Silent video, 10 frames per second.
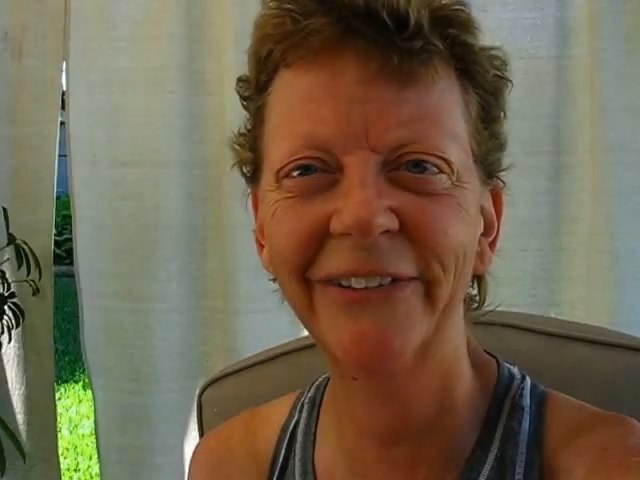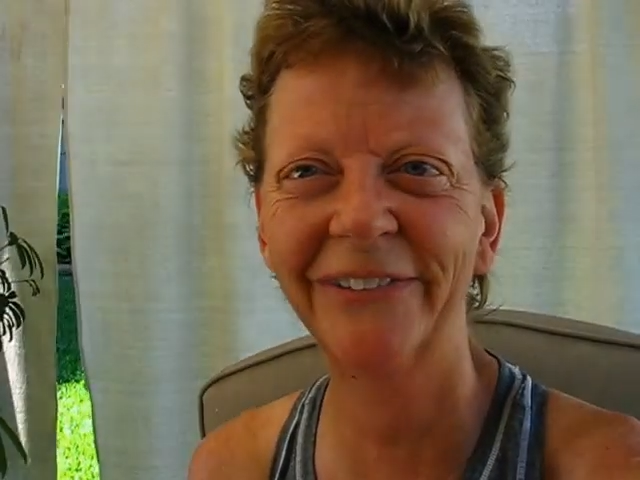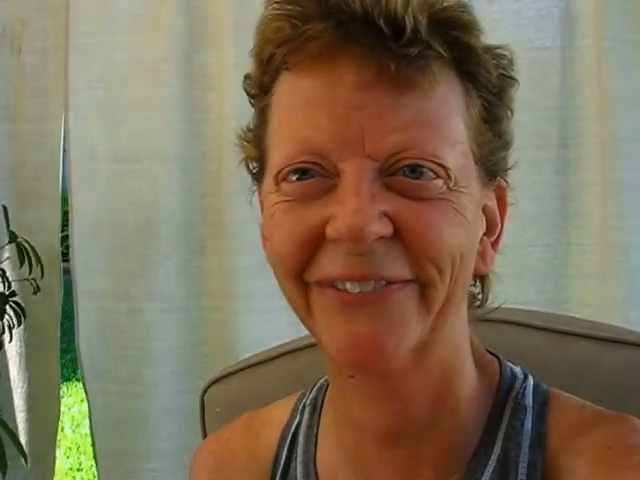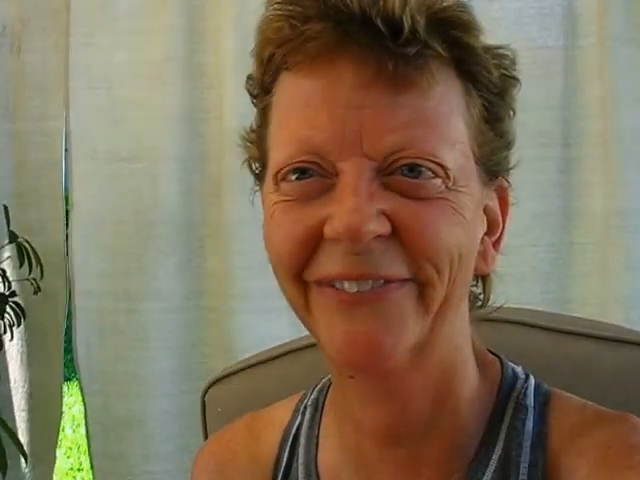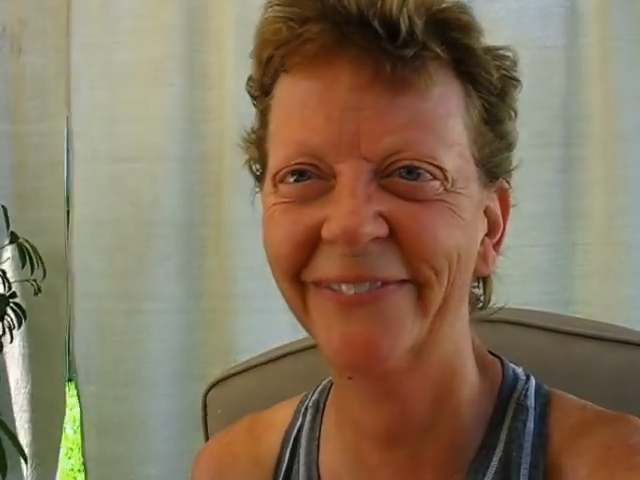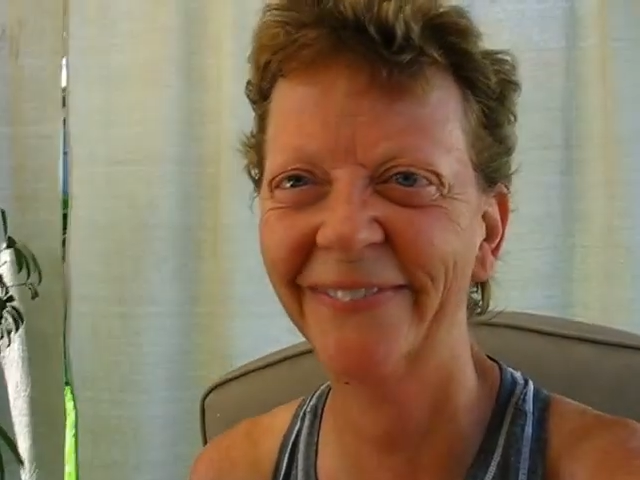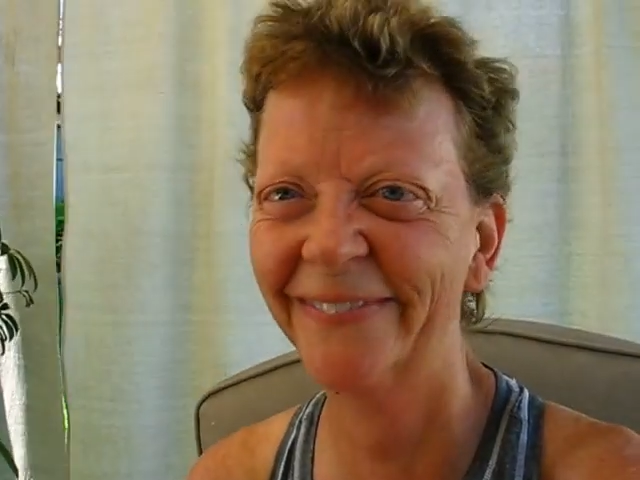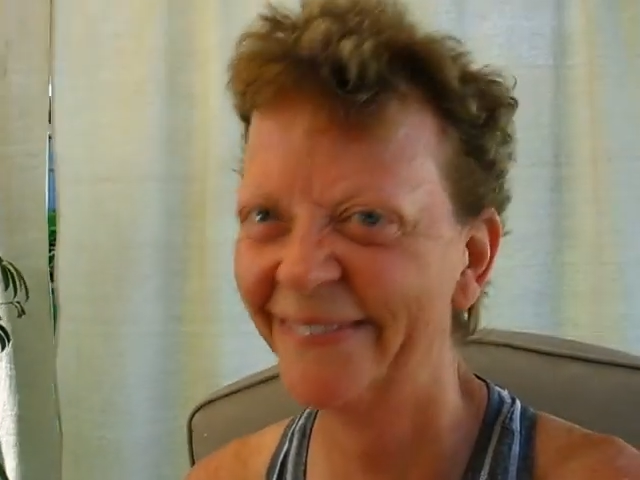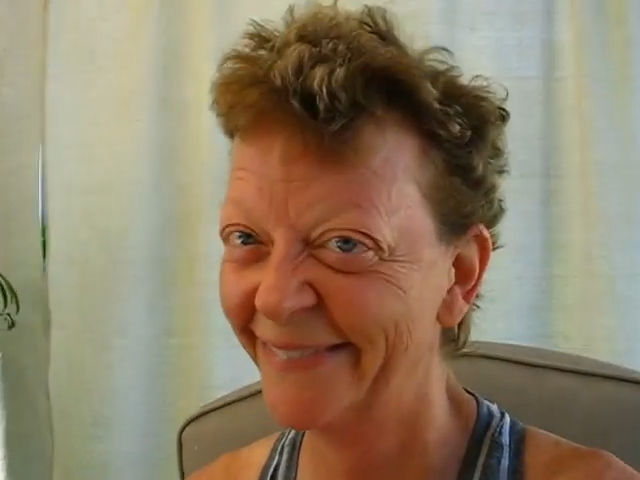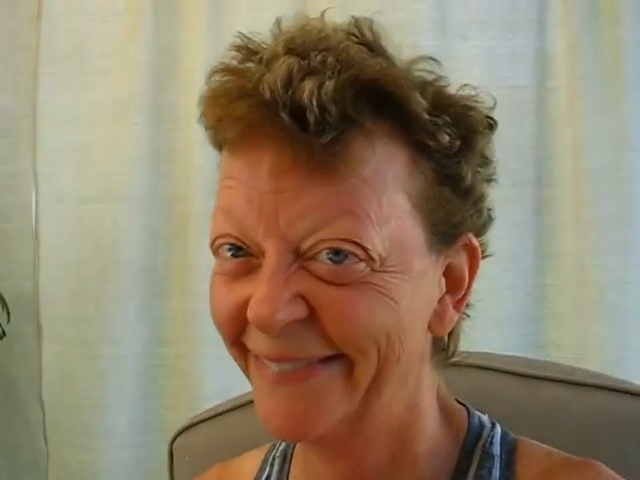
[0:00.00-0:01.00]

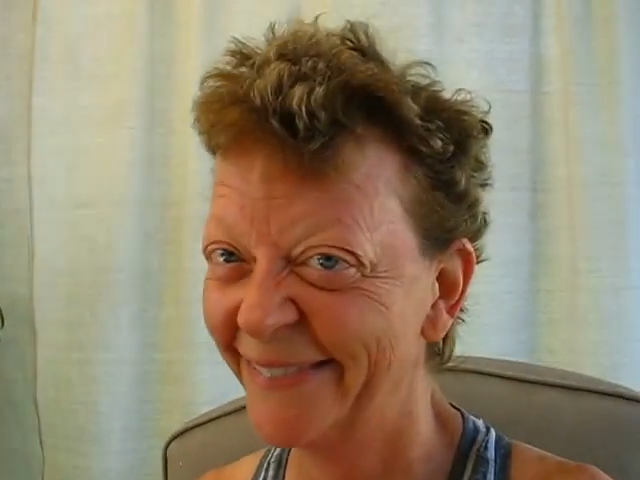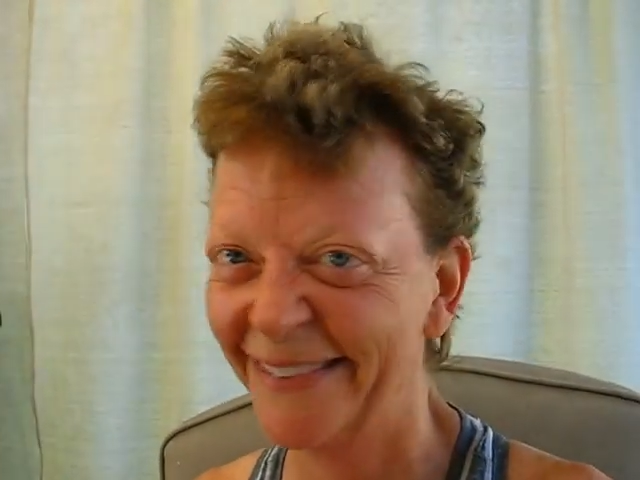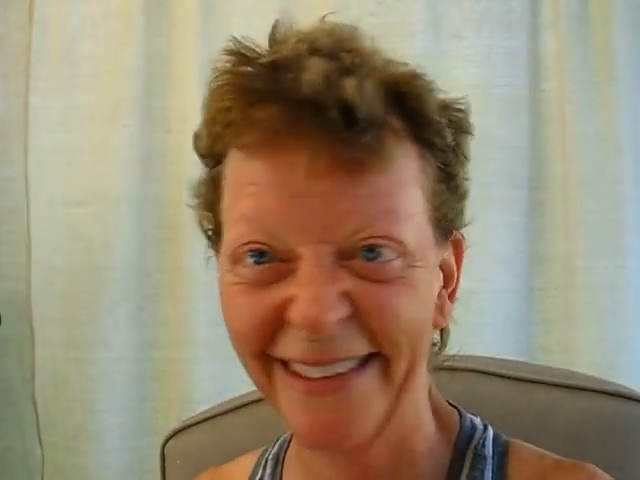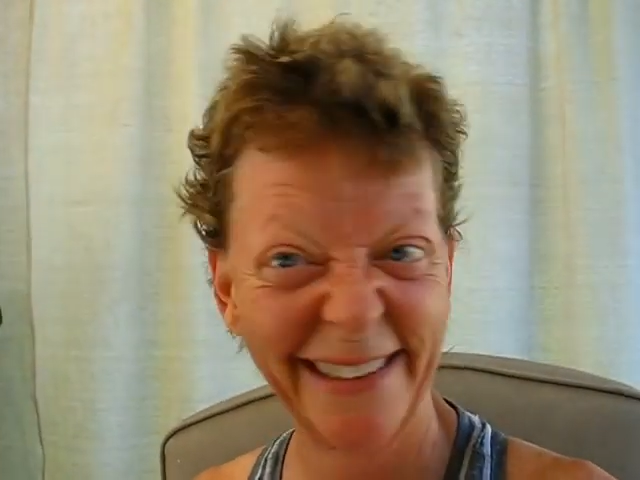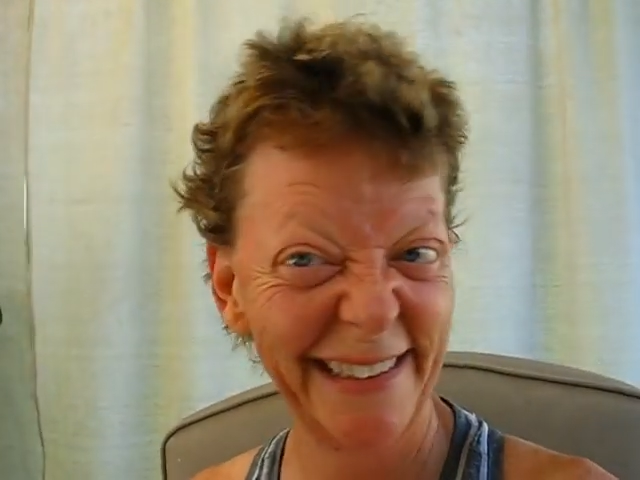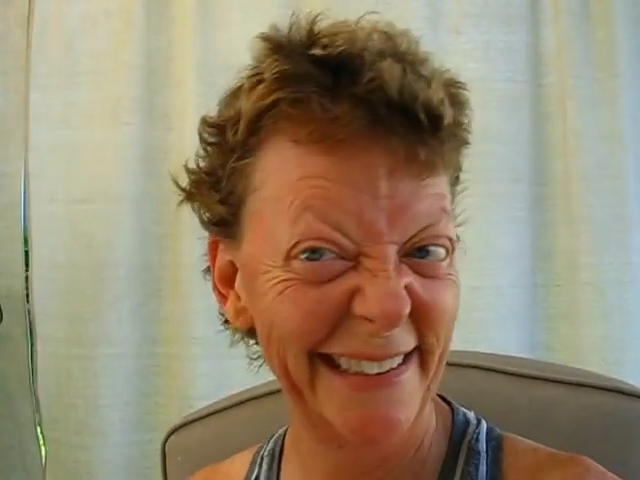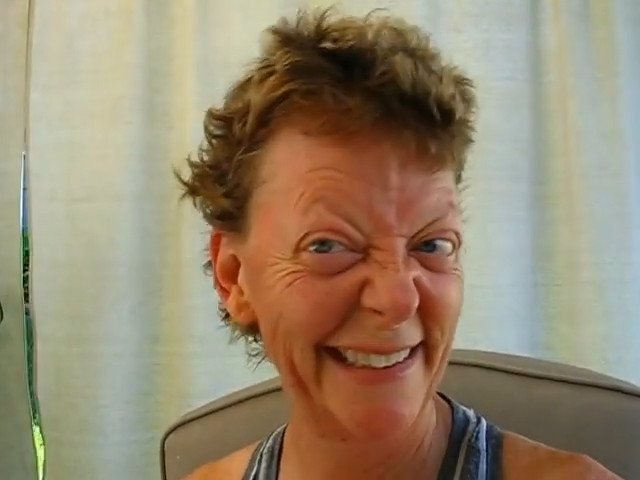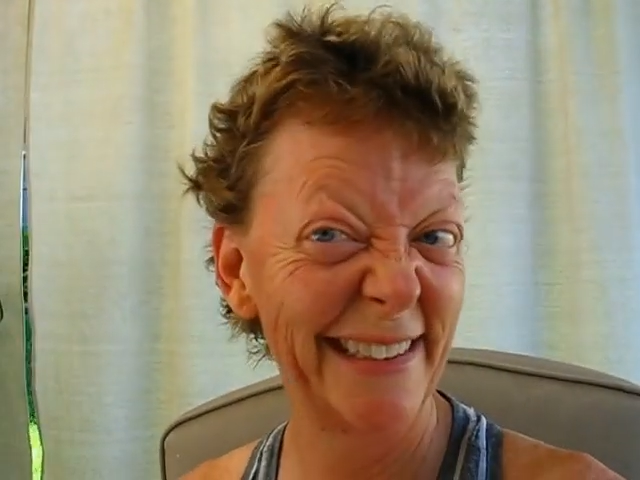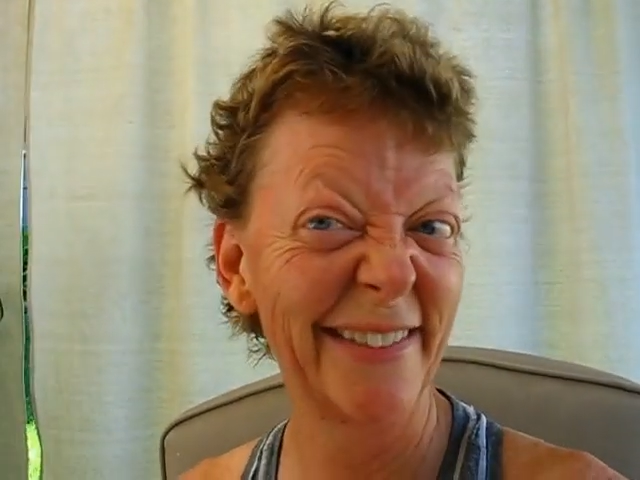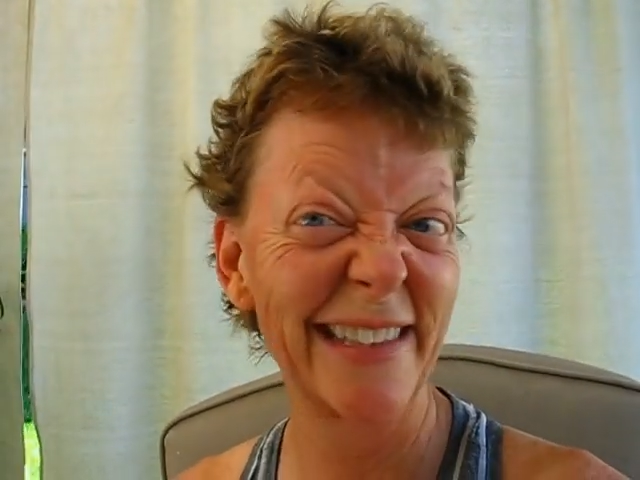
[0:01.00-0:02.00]

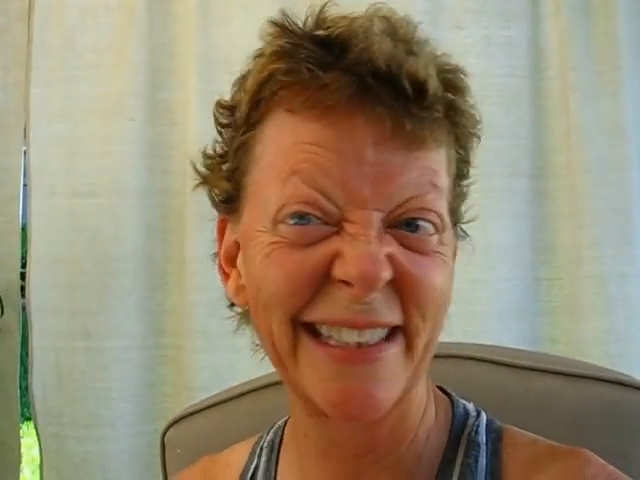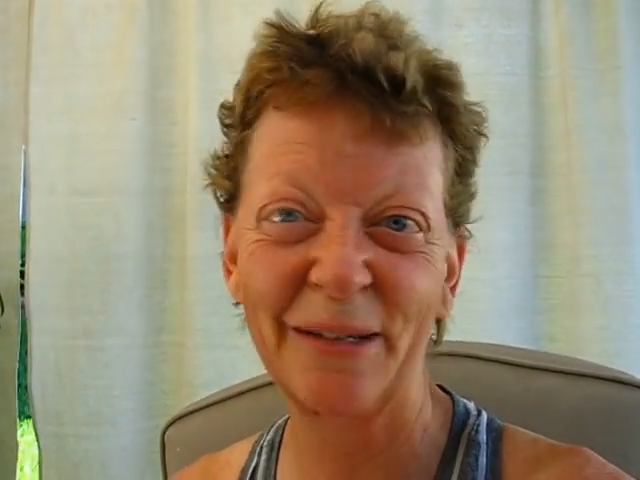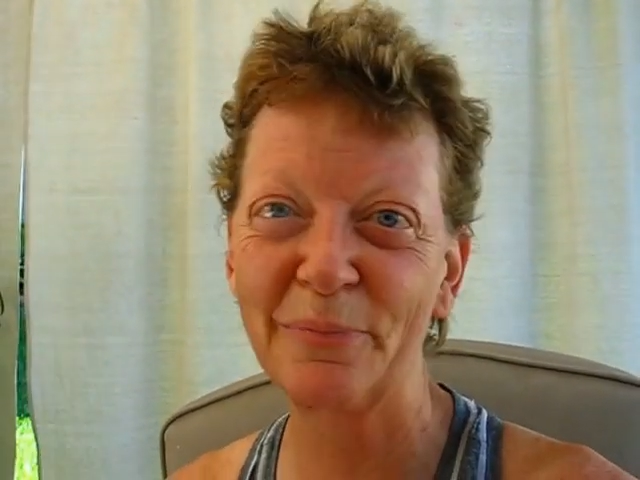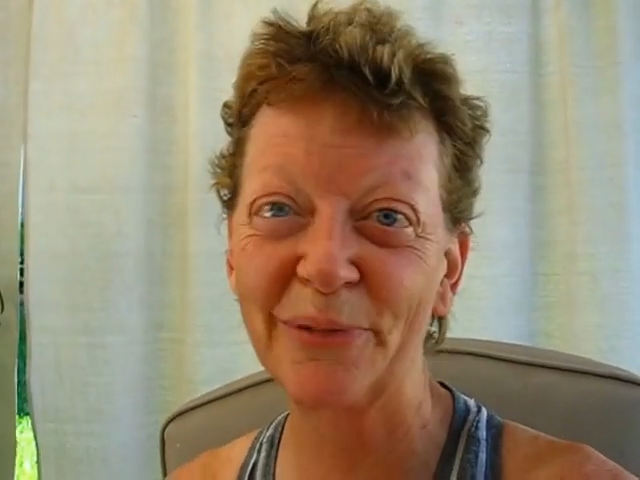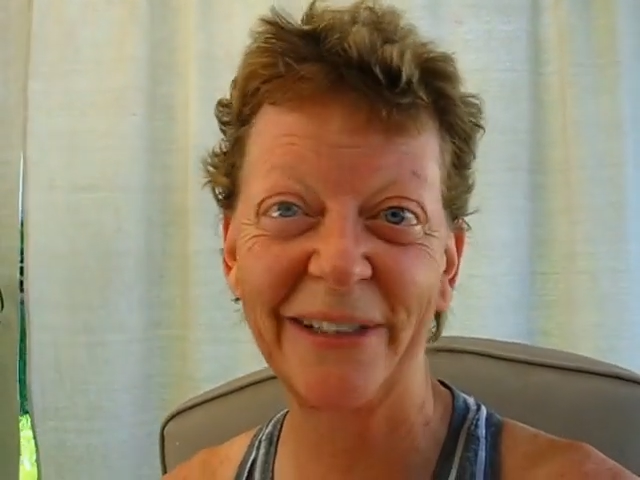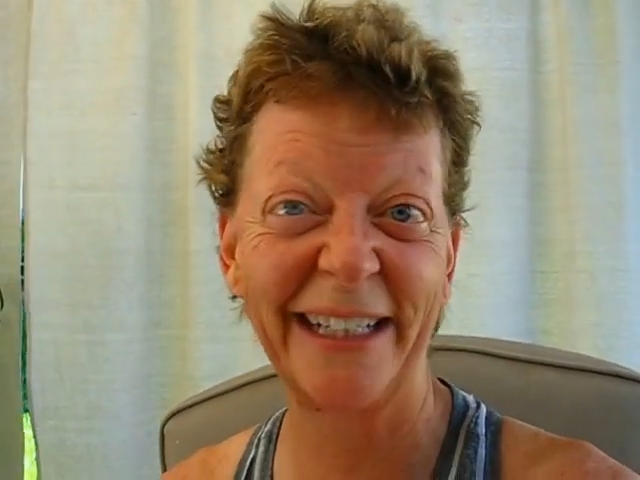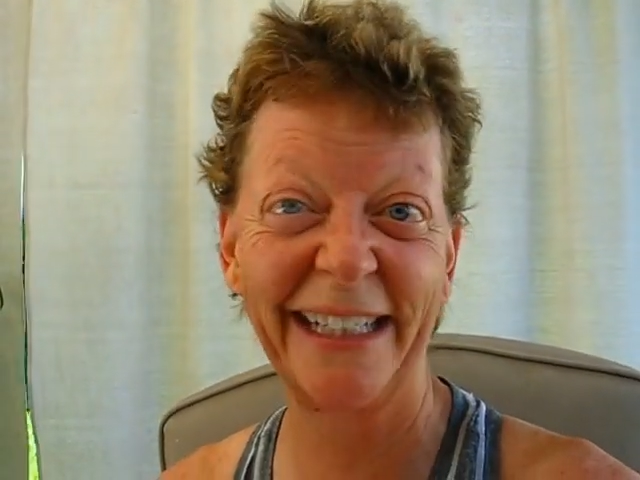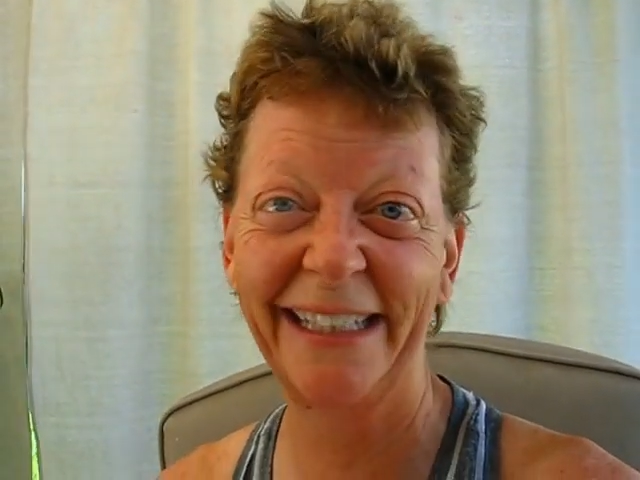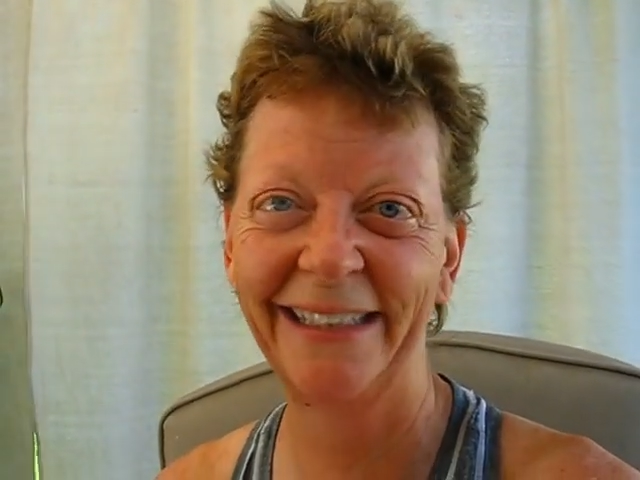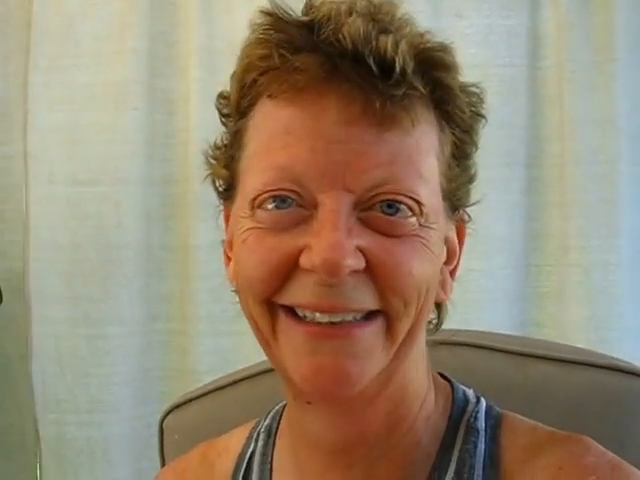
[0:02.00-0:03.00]
I'm so
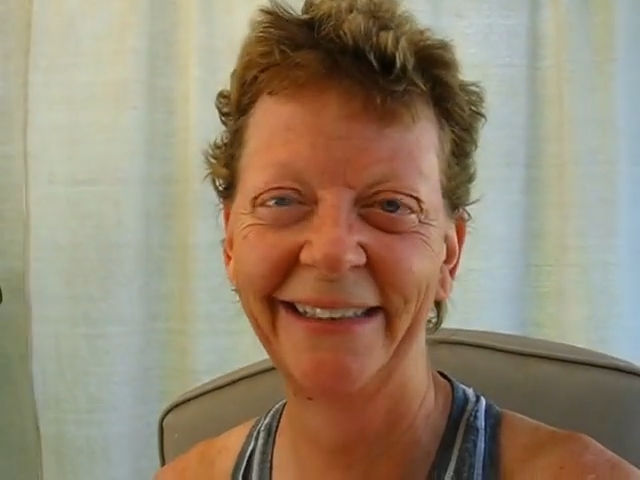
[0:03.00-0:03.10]
pretty.